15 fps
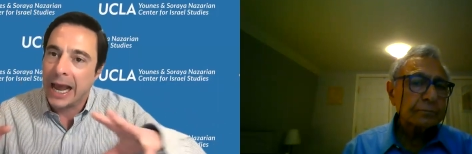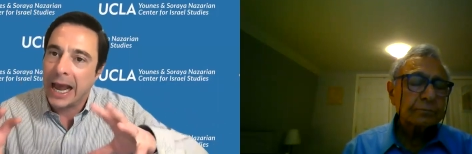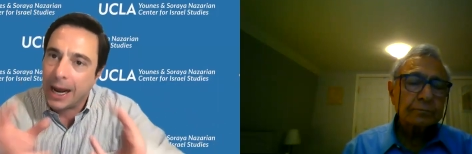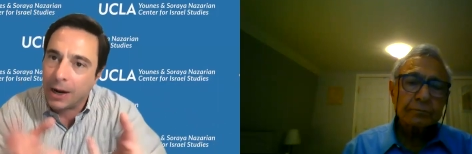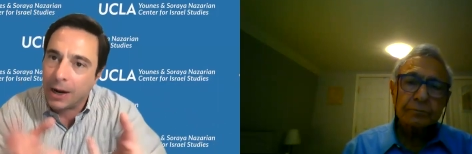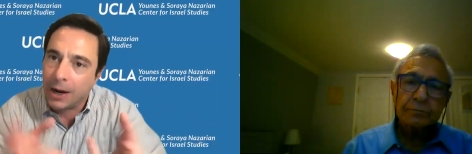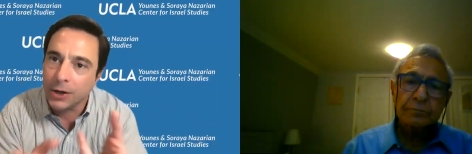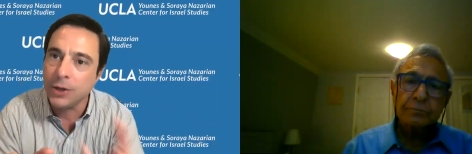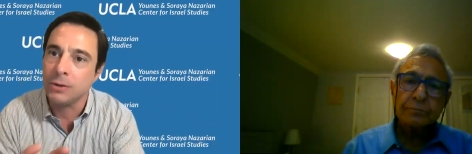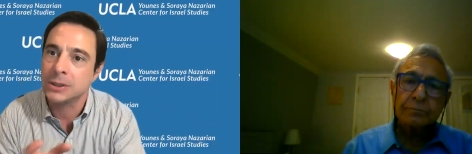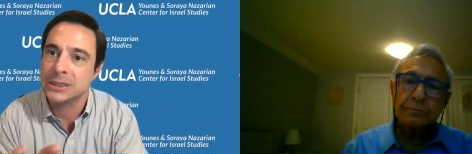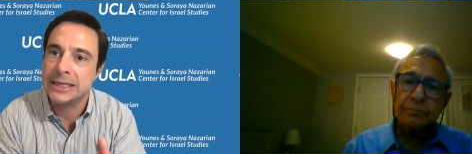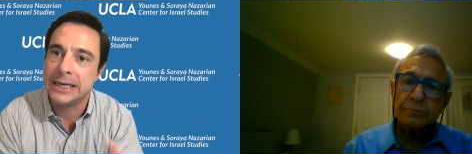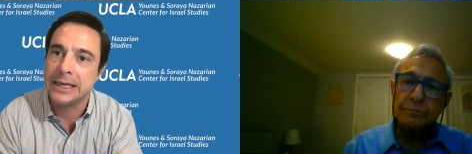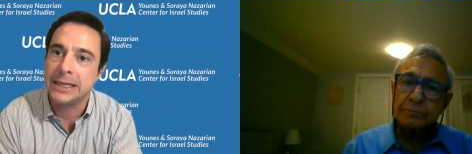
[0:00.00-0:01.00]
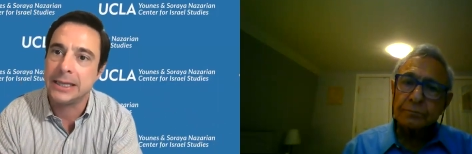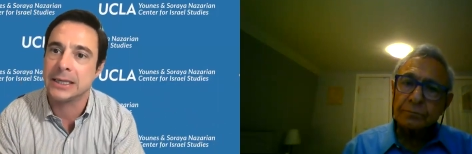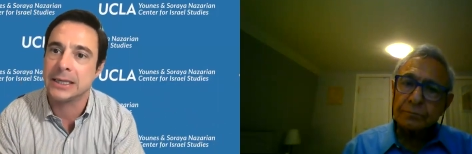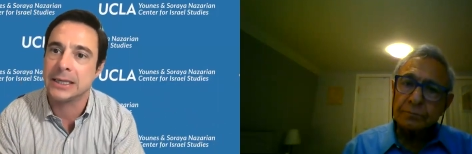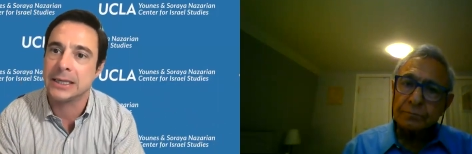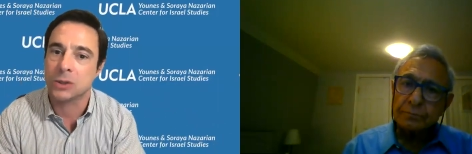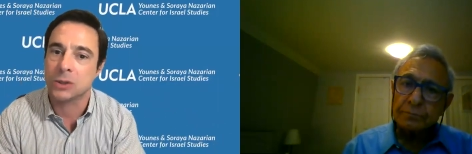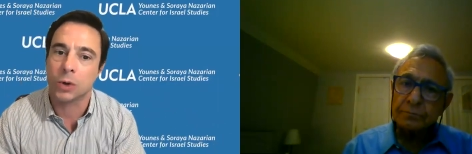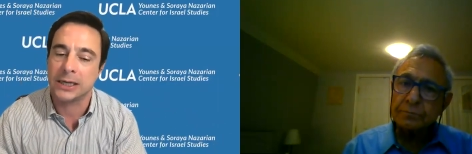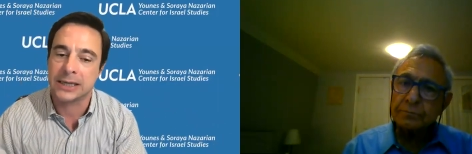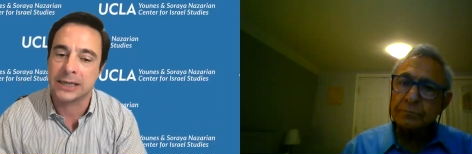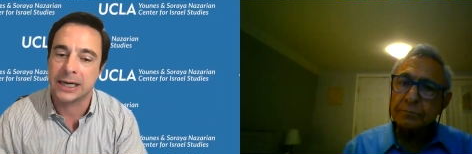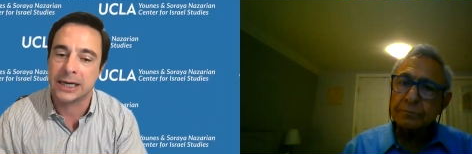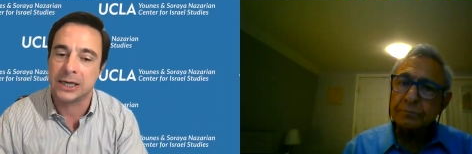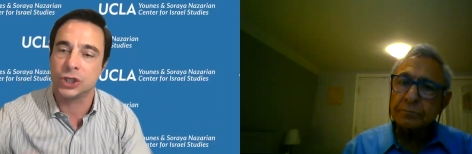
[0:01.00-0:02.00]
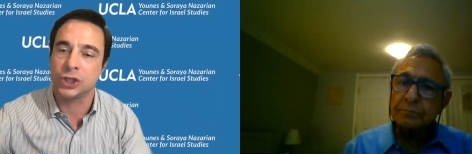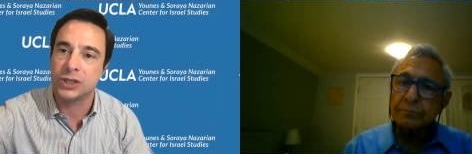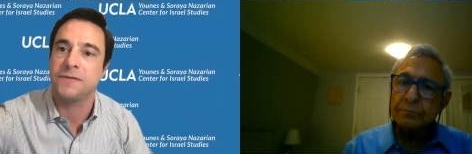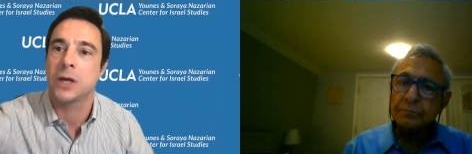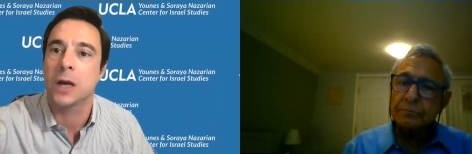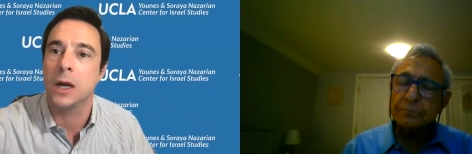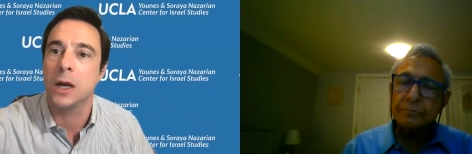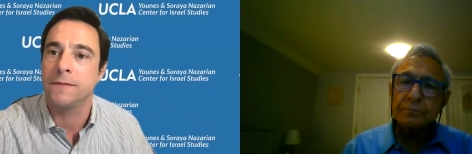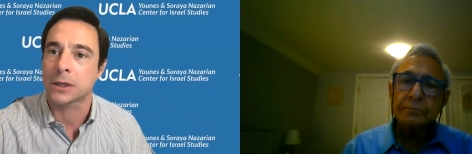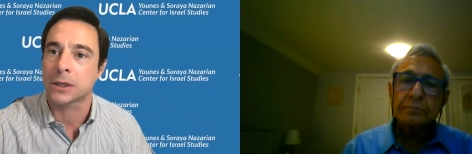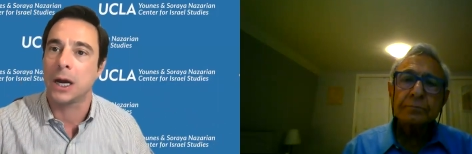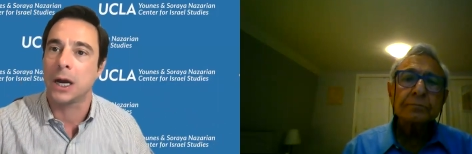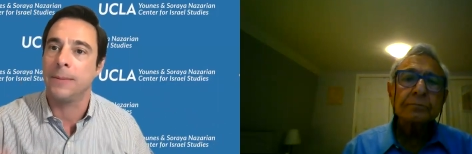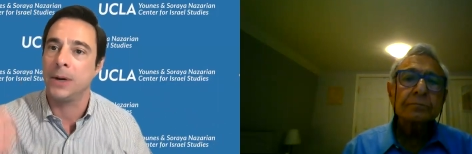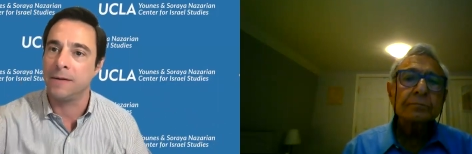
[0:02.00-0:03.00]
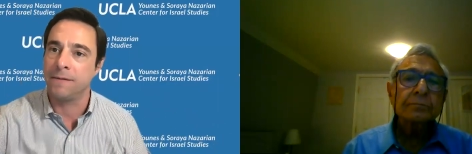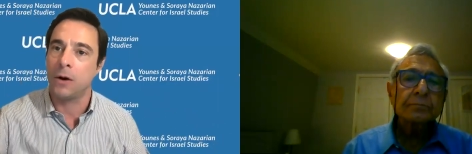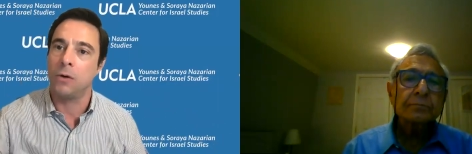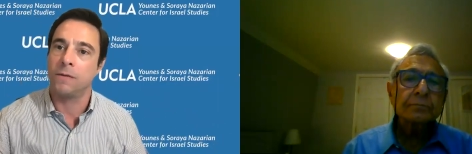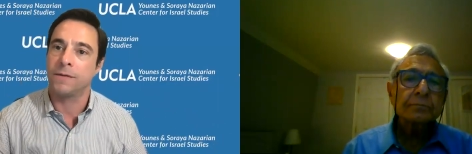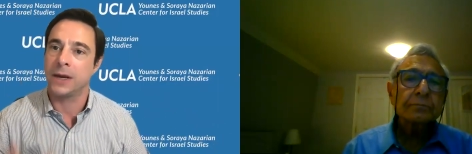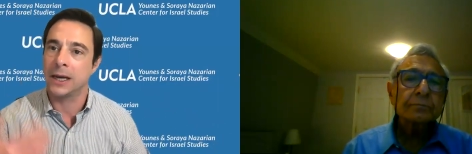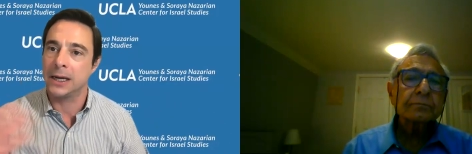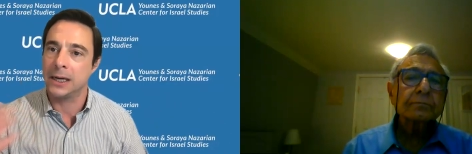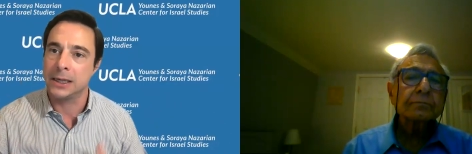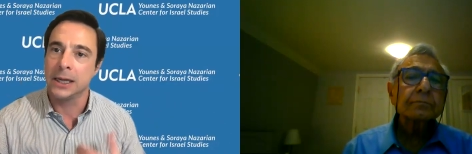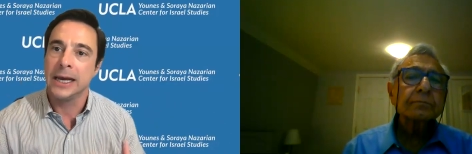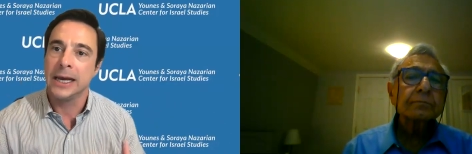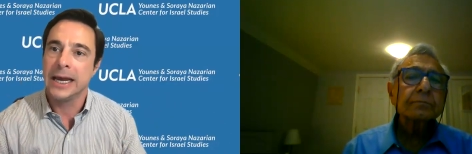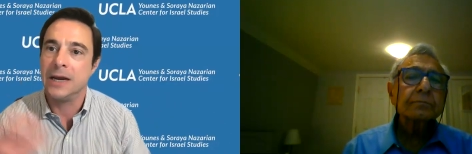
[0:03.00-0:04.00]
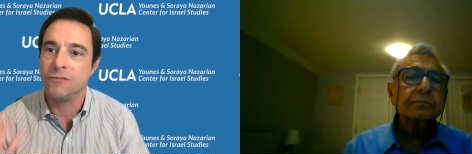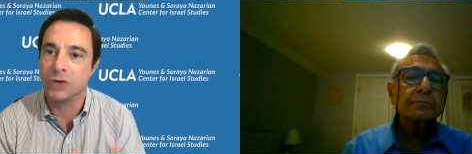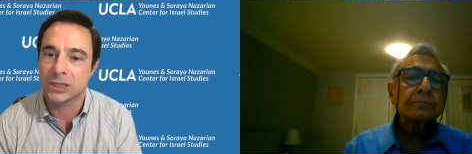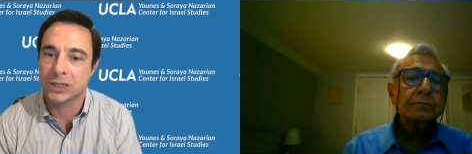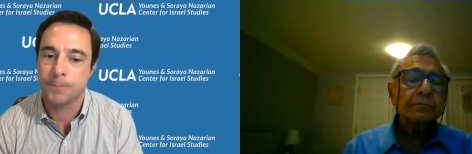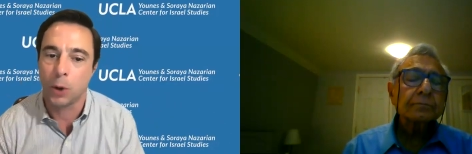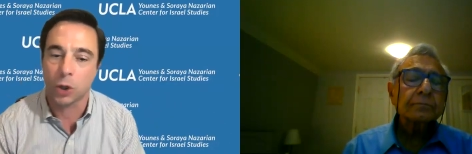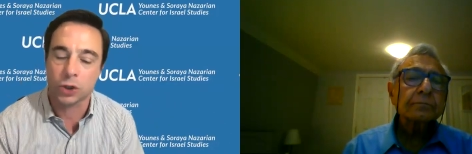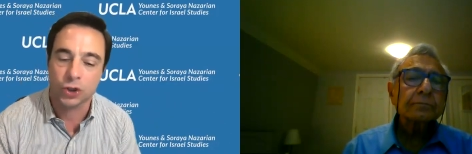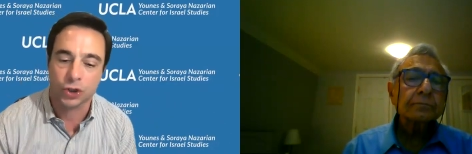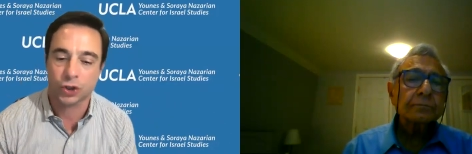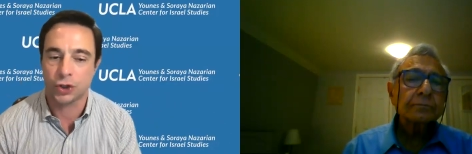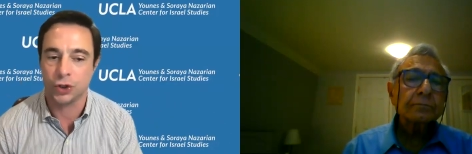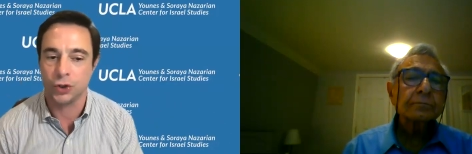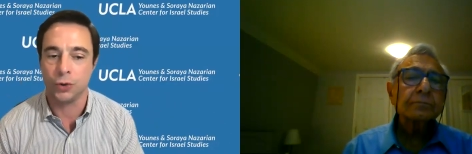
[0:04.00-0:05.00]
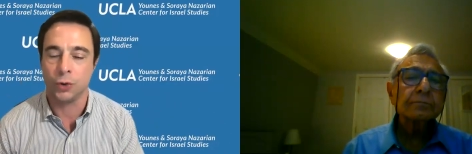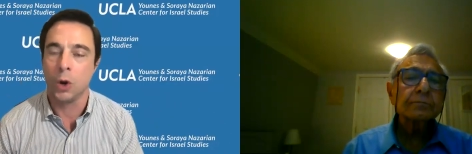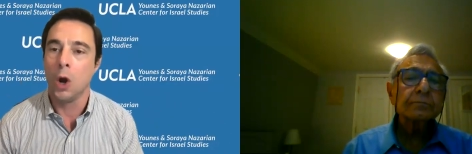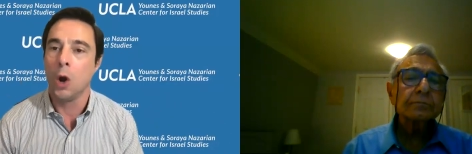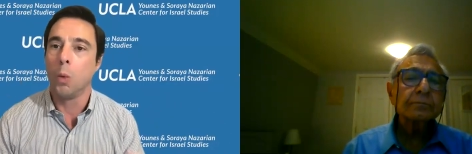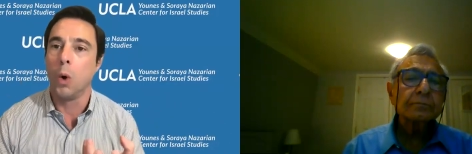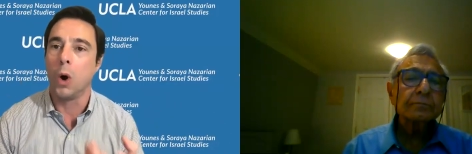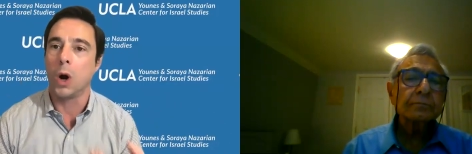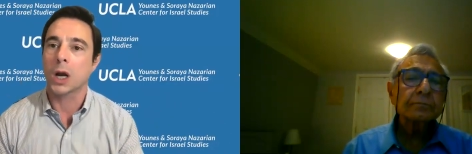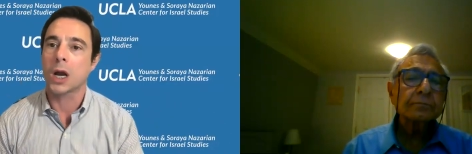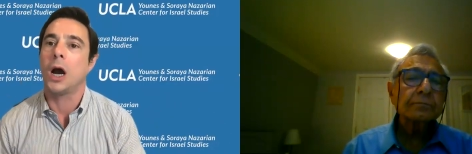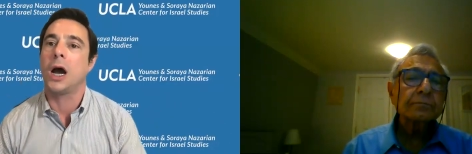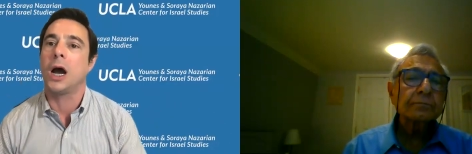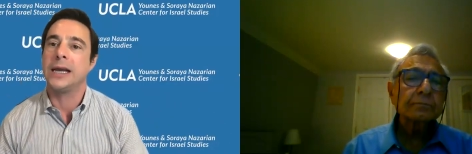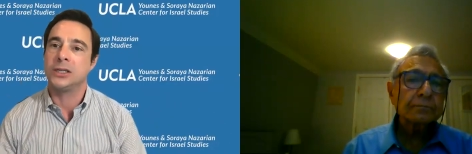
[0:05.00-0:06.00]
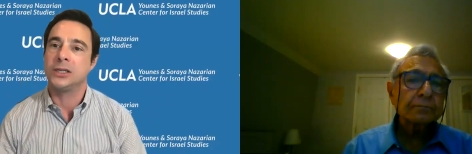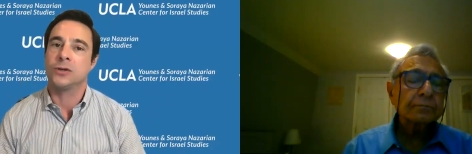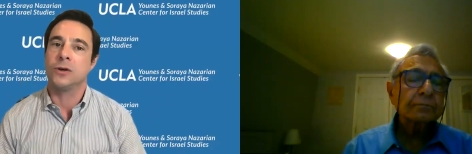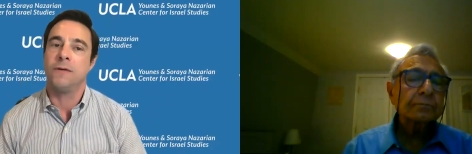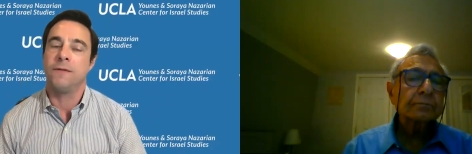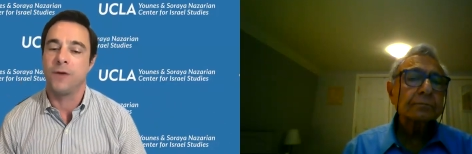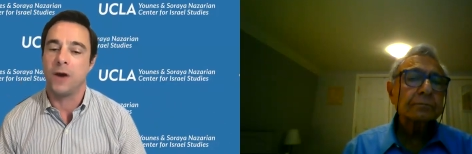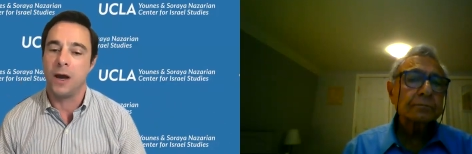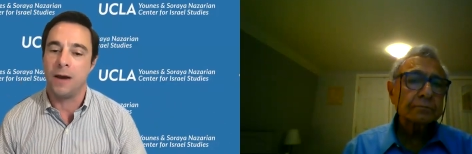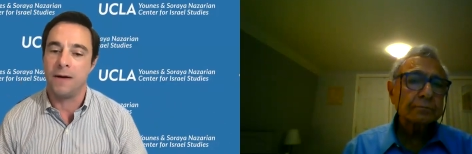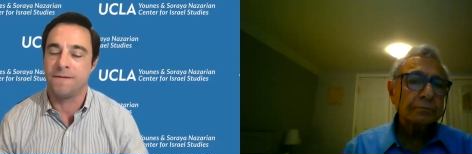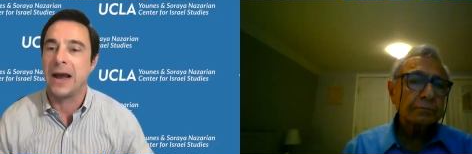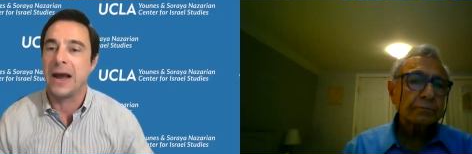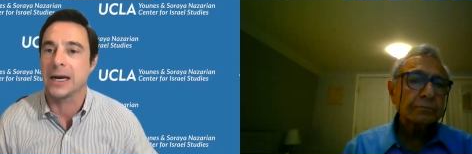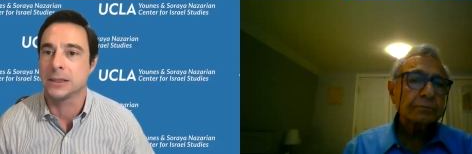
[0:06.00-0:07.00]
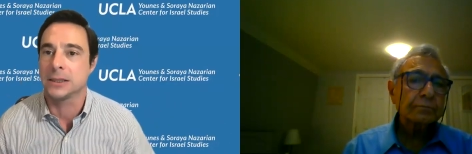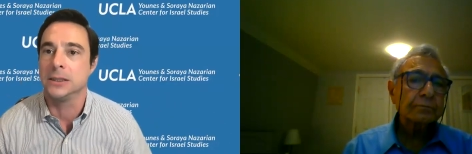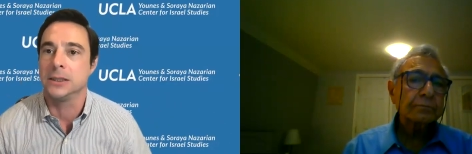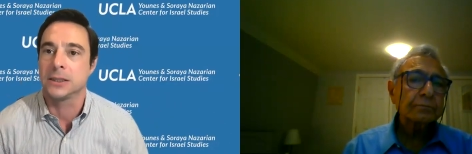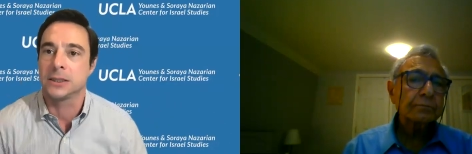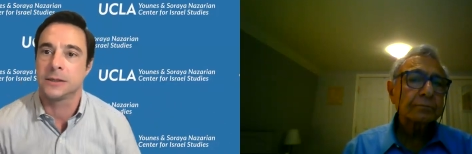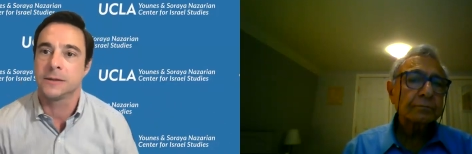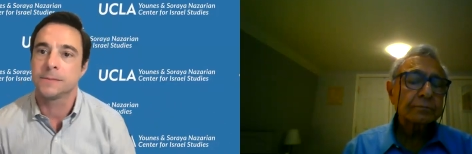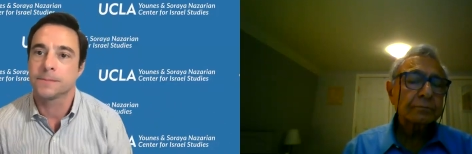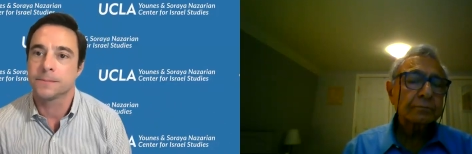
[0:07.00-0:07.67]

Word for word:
Speaker 1: How do you see this organization shifting over time and evolving, and in response to what kinds of uh, factors?